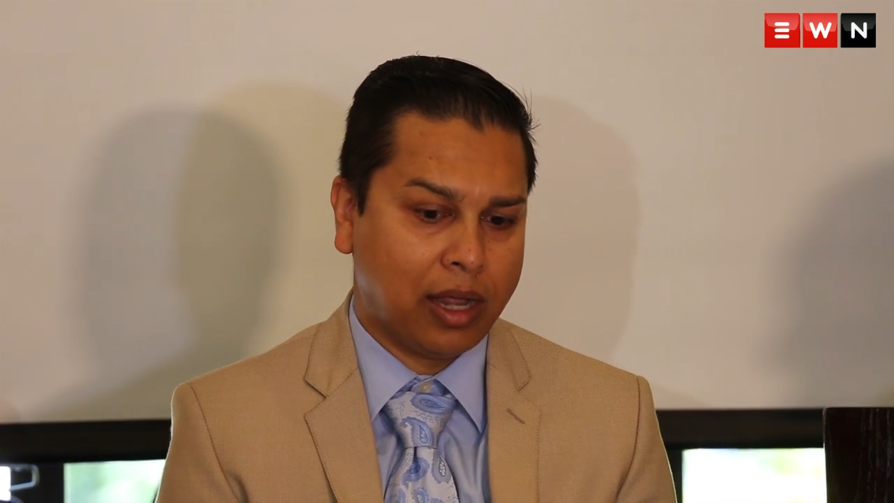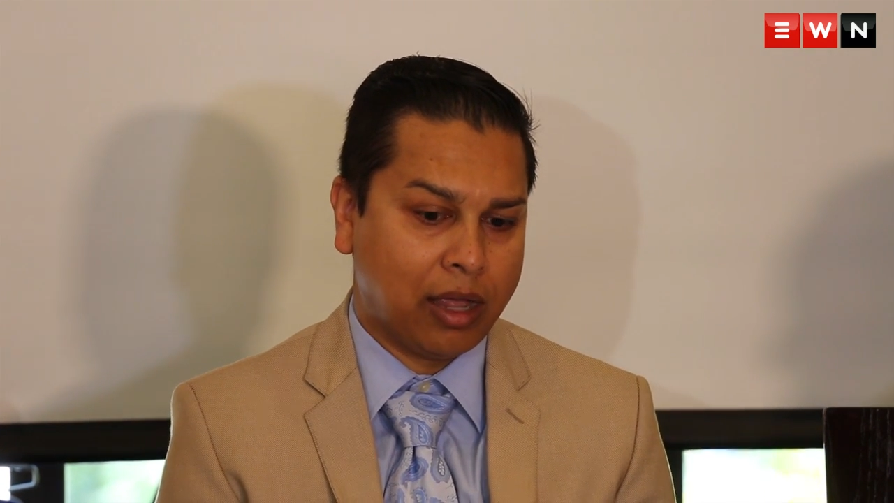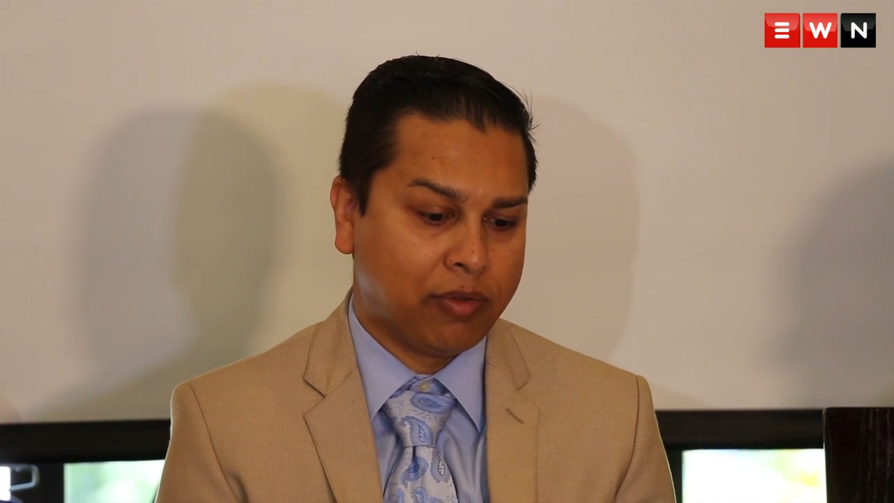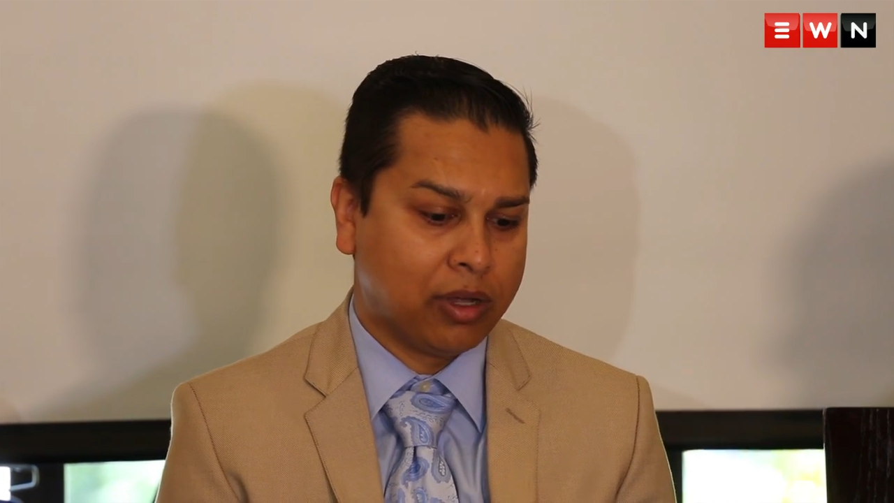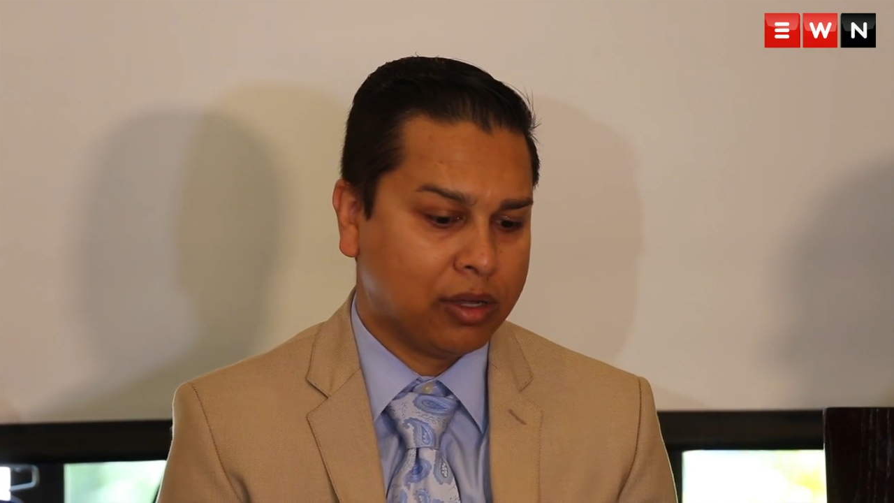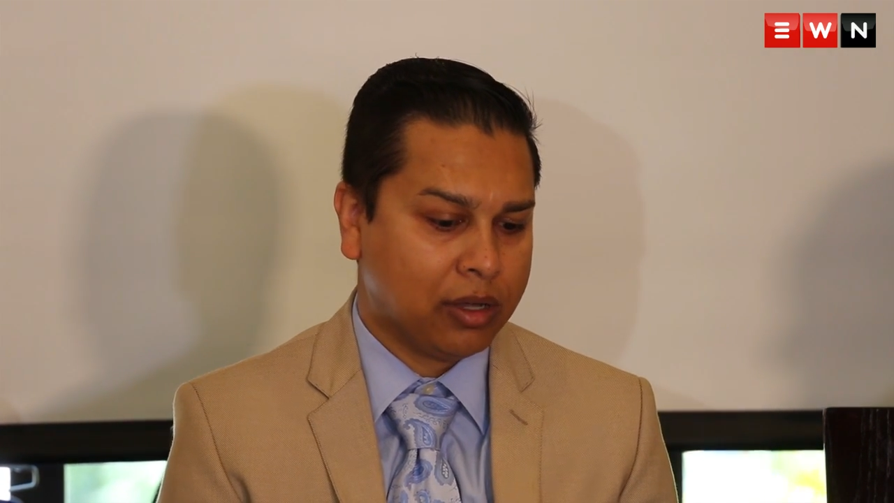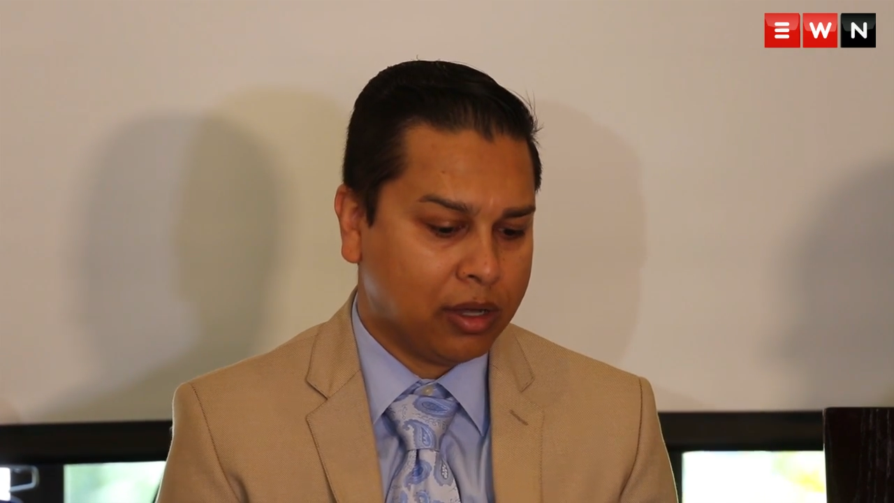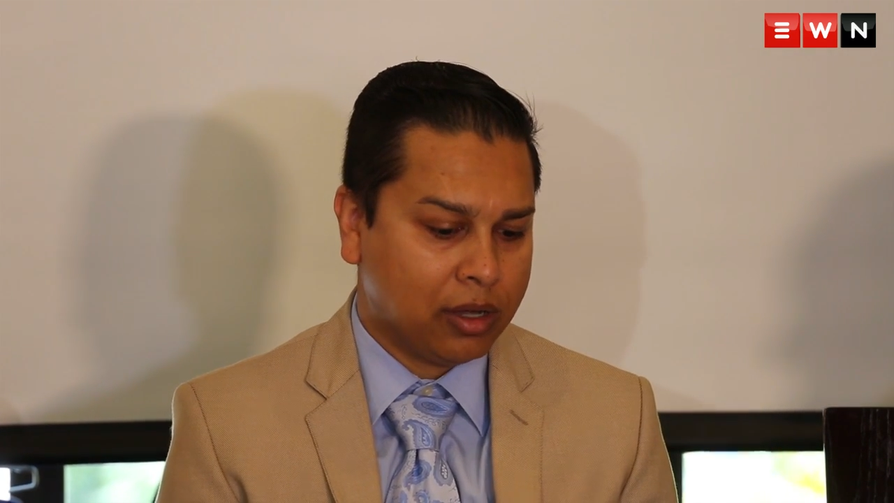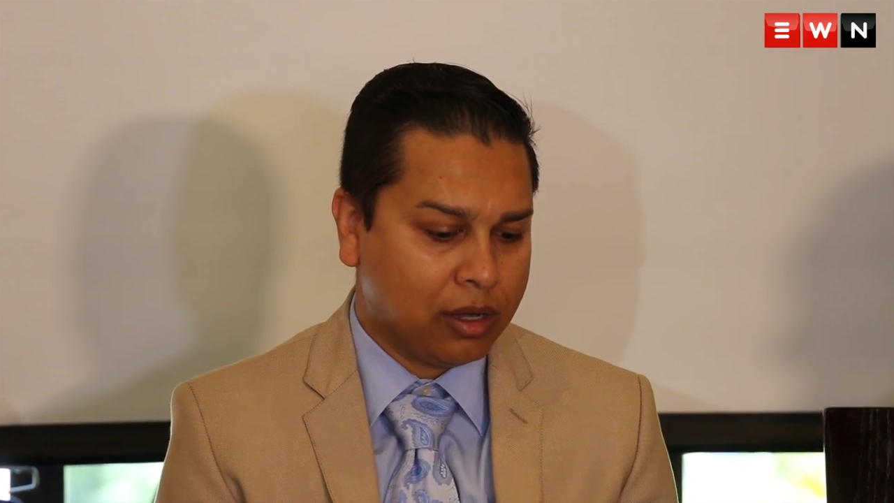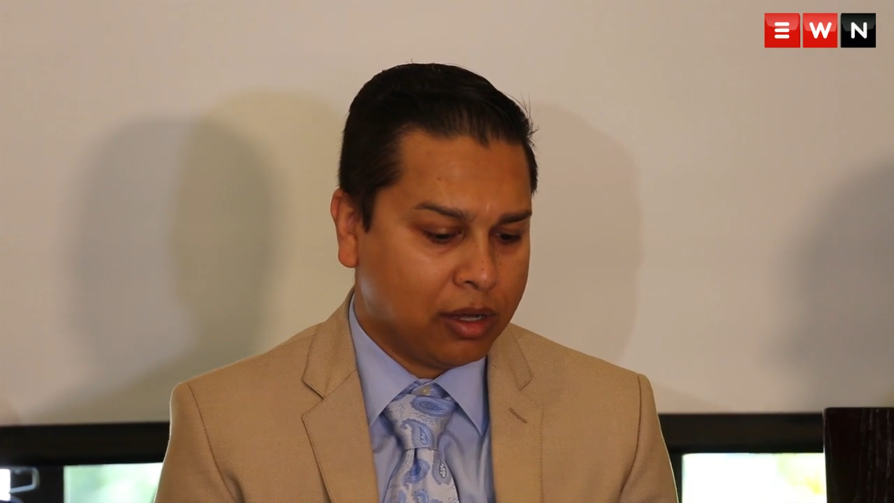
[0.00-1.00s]
heavier
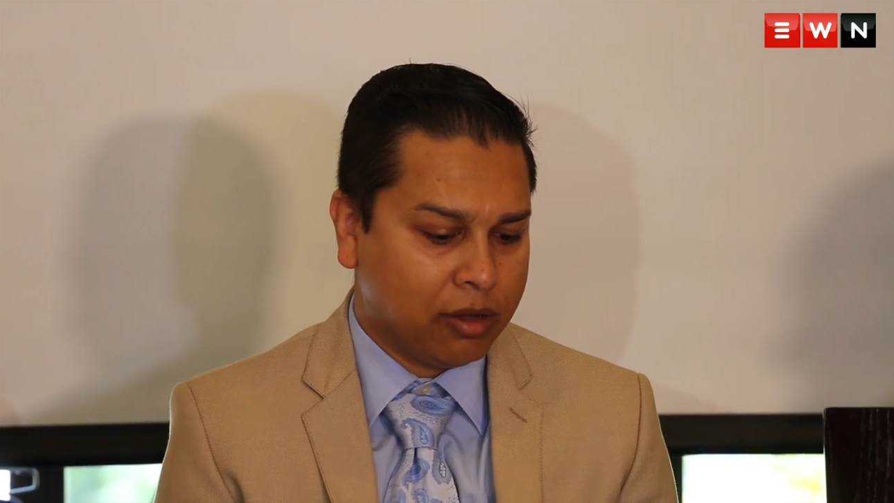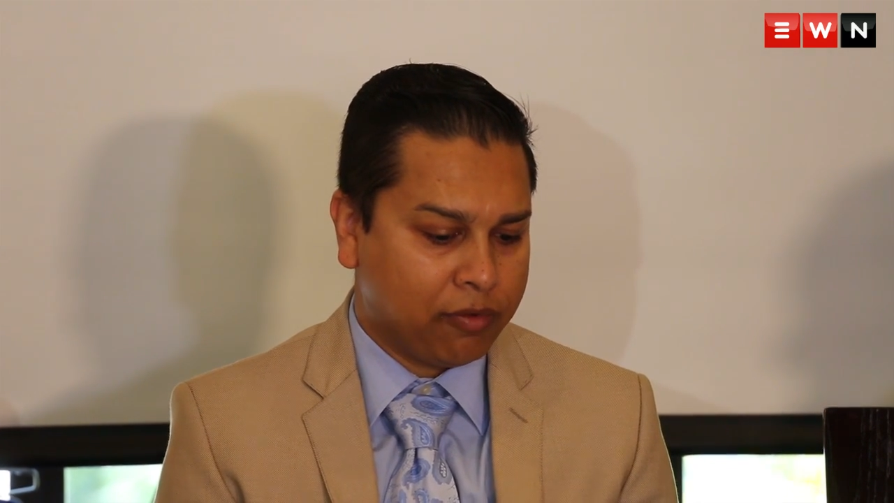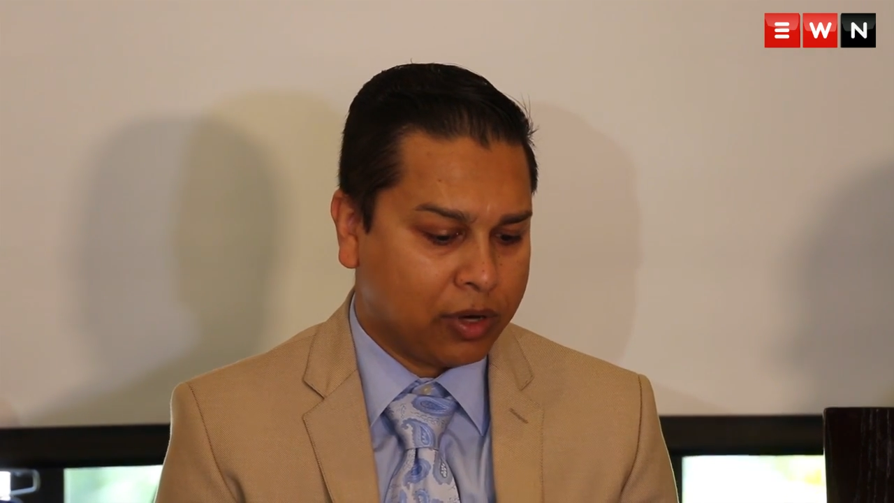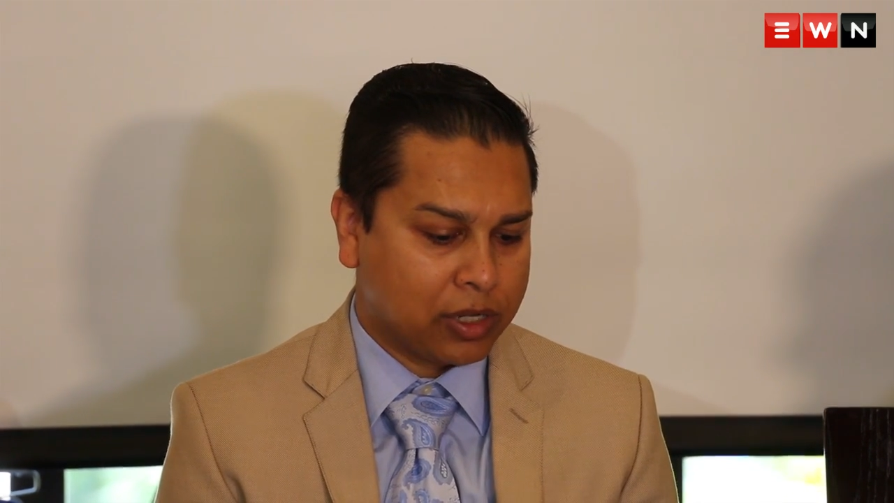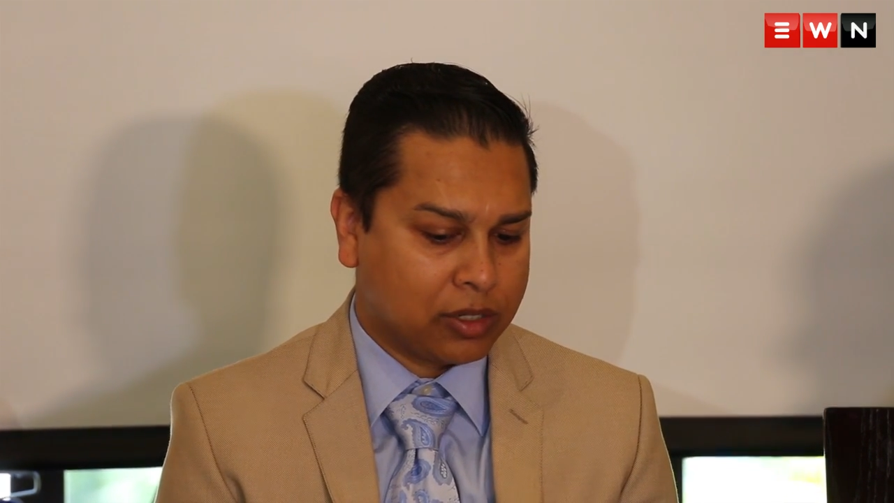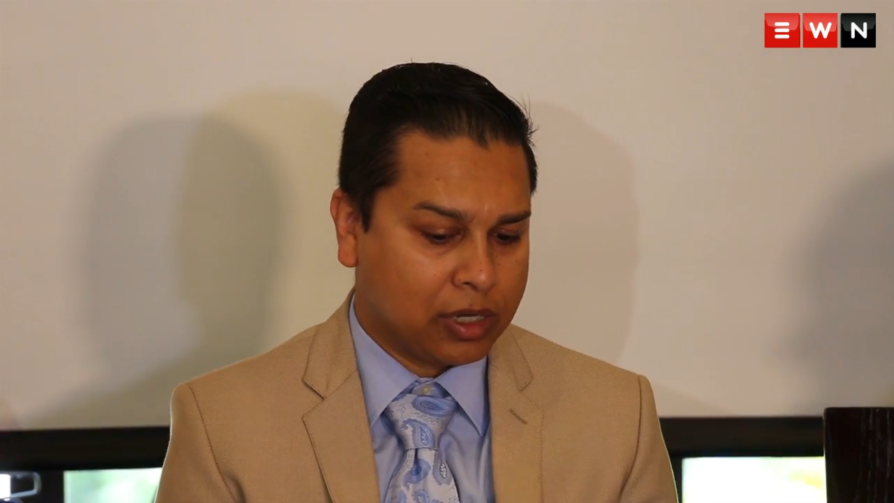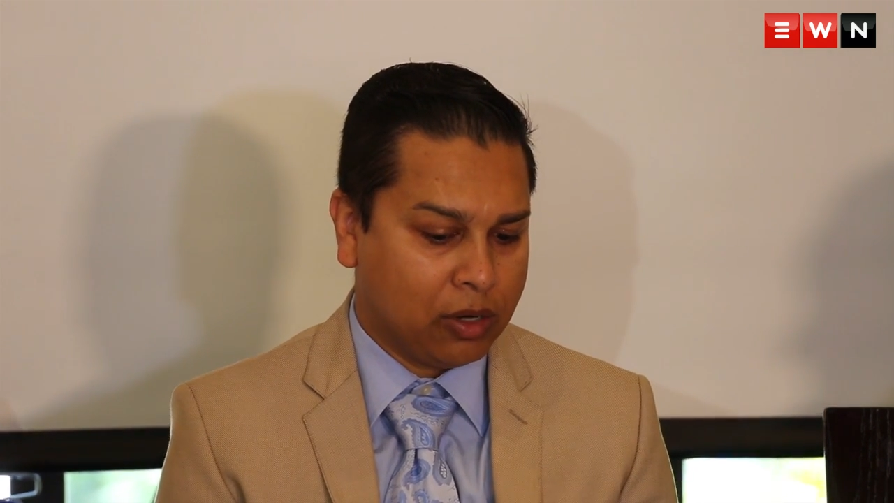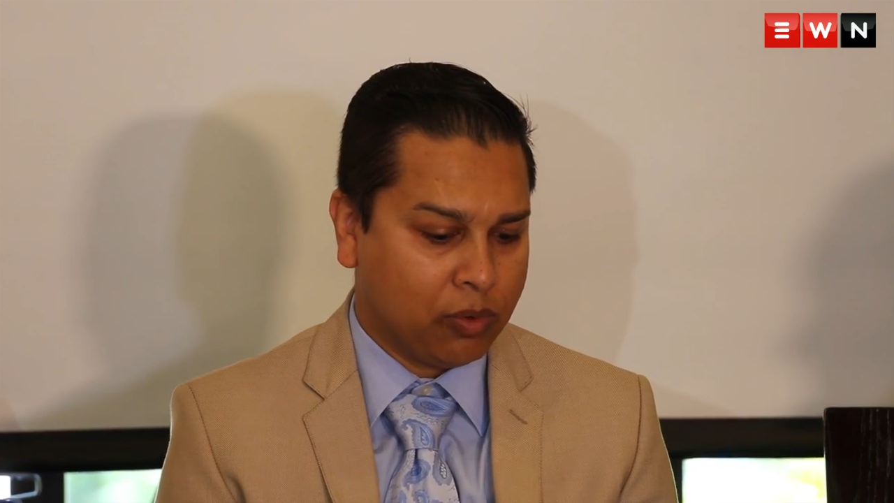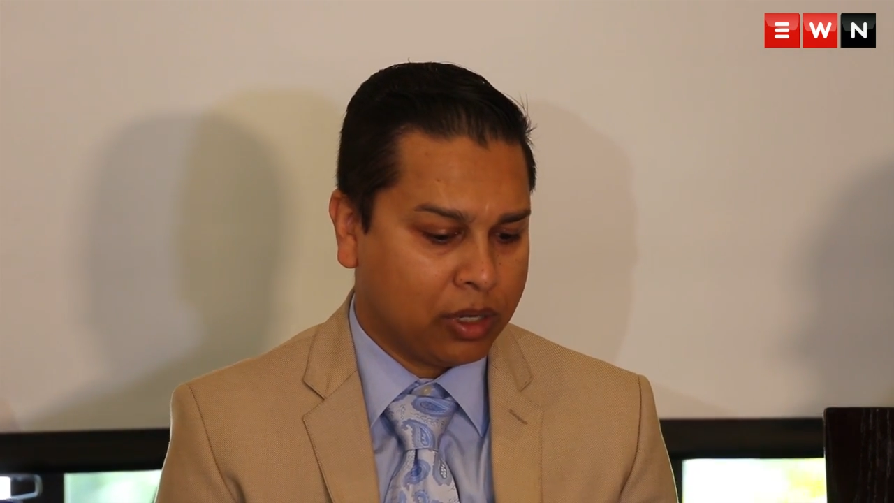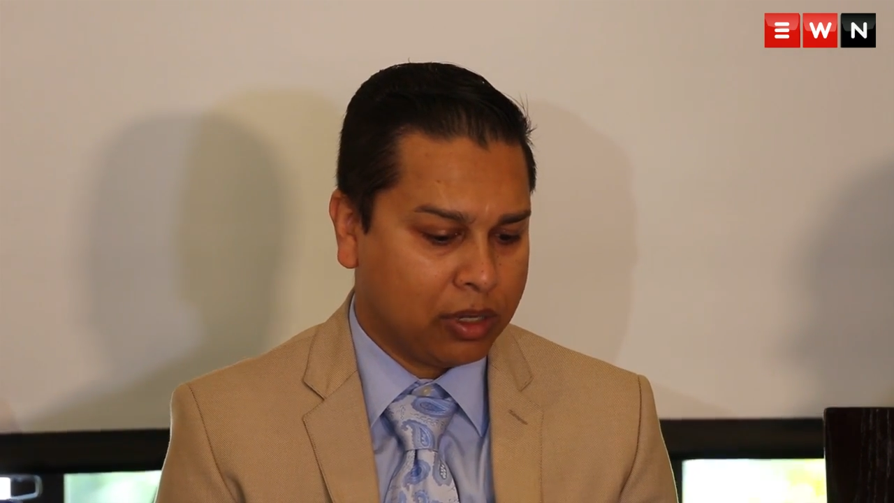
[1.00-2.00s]
for us to
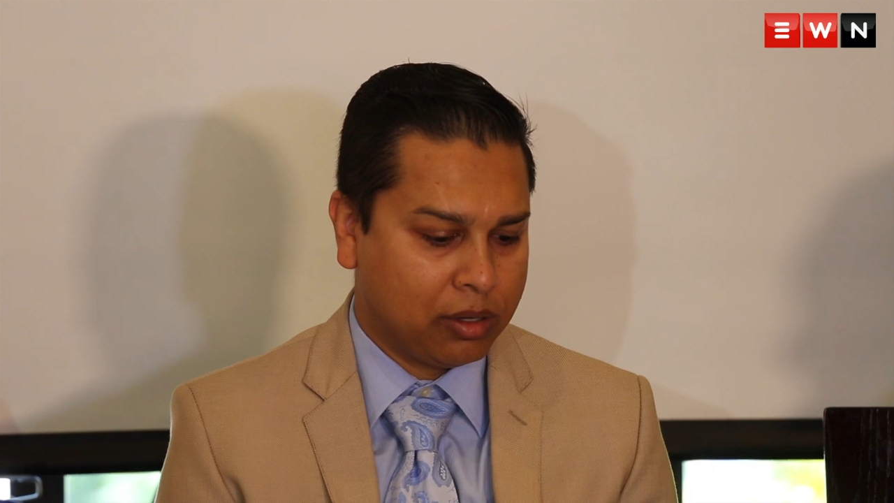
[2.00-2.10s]
deal with.